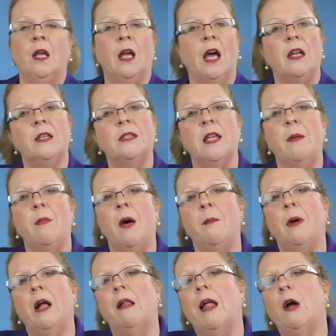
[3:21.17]
Now, to sum
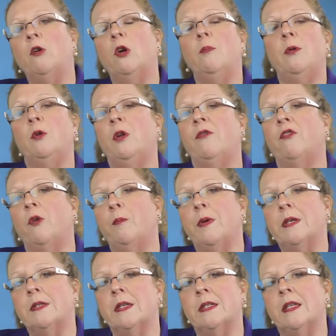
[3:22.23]
up, cloud computing for
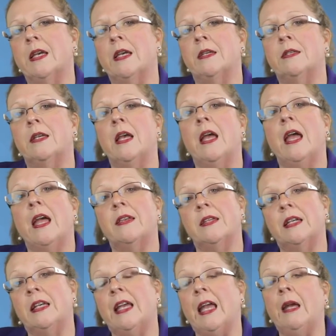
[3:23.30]
businesses is a
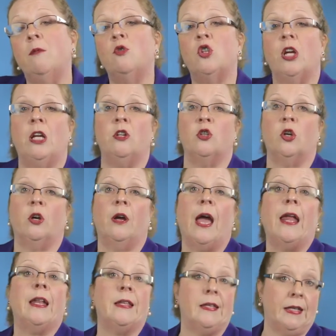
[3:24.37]
game changer
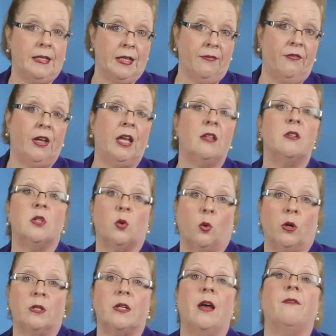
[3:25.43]
and a significant
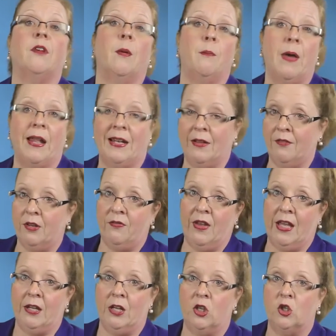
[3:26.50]
source of competitive
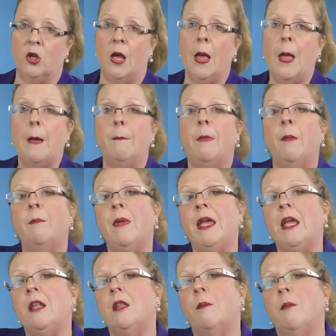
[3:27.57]
advantage. But
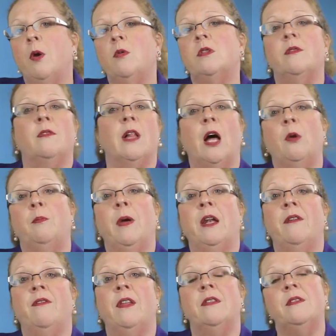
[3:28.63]
making the most of cloud
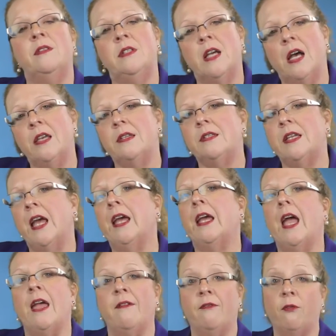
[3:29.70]
benefits does take
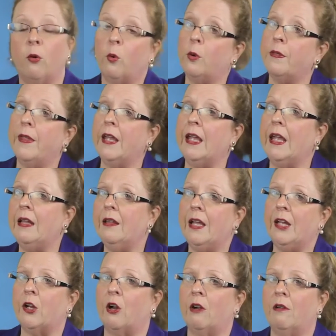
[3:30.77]
a forward thinking
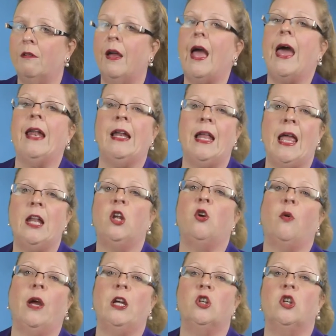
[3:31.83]
leader and an
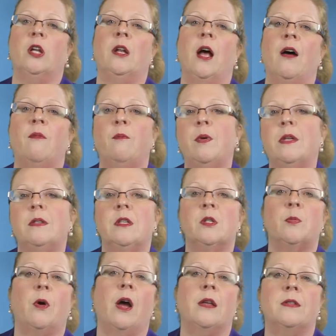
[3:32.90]
integration of business
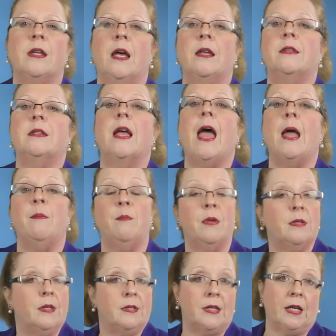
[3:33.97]
process and
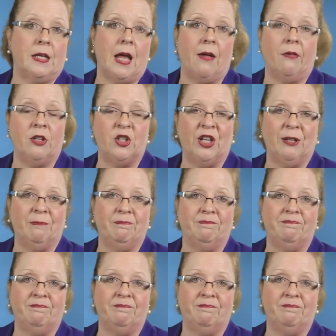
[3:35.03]
business technology.